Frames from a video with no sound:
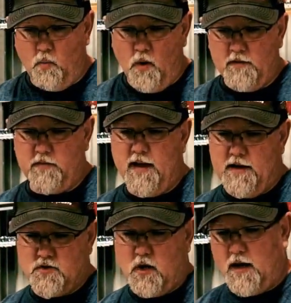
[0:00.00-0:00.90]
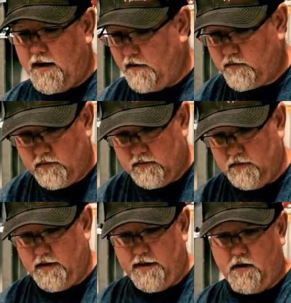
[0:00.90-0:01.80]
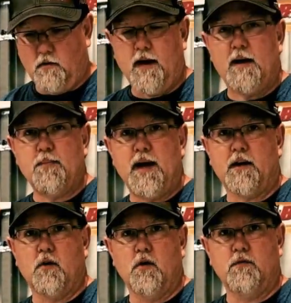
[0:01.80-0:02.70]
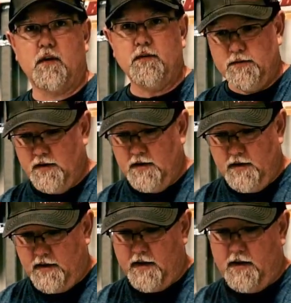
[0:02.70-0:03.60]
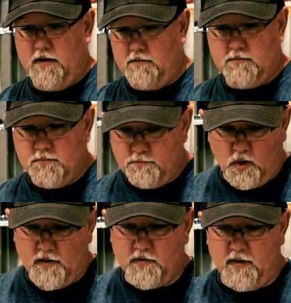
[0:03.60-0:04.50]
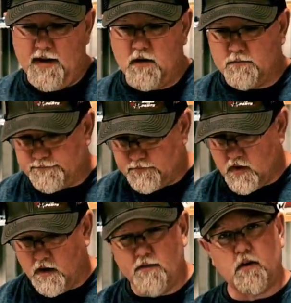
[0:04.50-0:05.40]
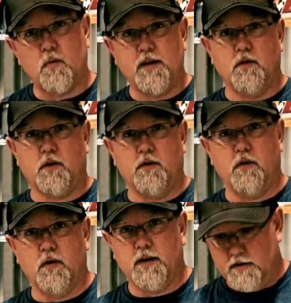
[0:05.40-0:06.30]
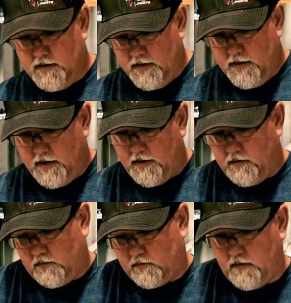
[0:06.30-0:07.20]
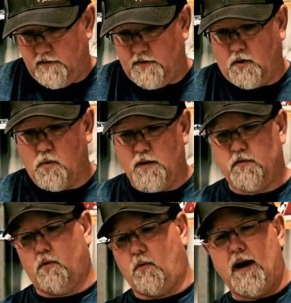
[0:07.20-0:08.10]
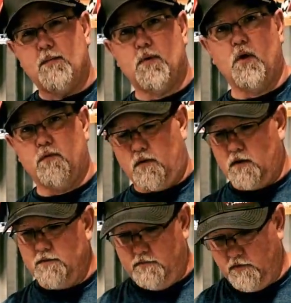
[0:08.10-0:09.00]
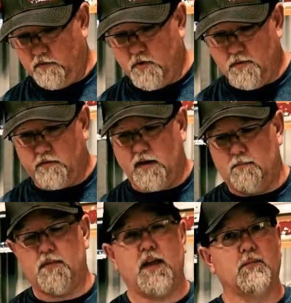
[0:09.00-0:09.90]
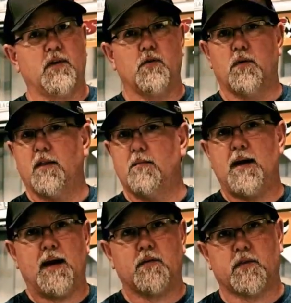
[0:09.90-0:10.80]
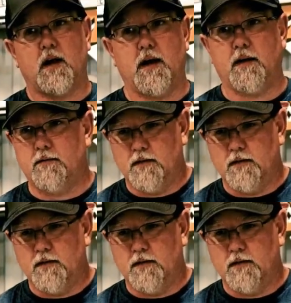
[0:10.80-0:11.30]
Once that dries, lay your wrap back over and press it down. The other way you can do it is if you're going to wrap over, just do the same thing but do it on the back side.